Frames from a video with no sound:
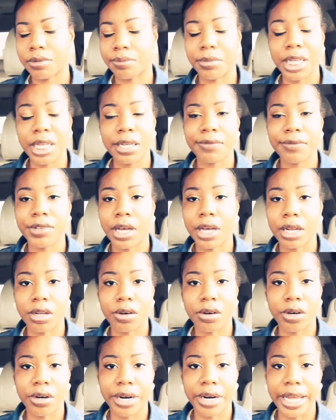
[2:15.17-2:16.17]
Many of y'all
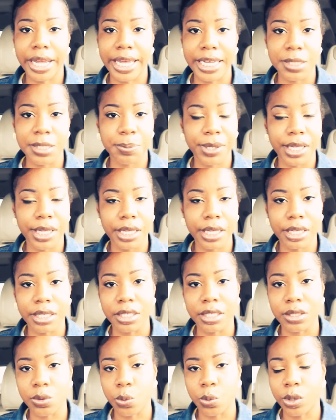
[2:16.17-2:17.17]
know her as Pink
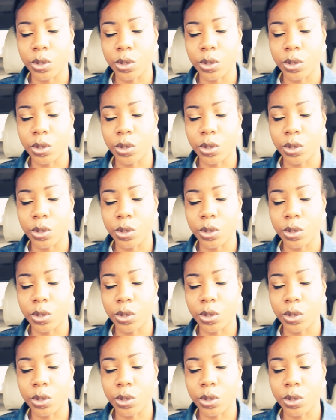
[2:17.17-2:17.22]
Hugz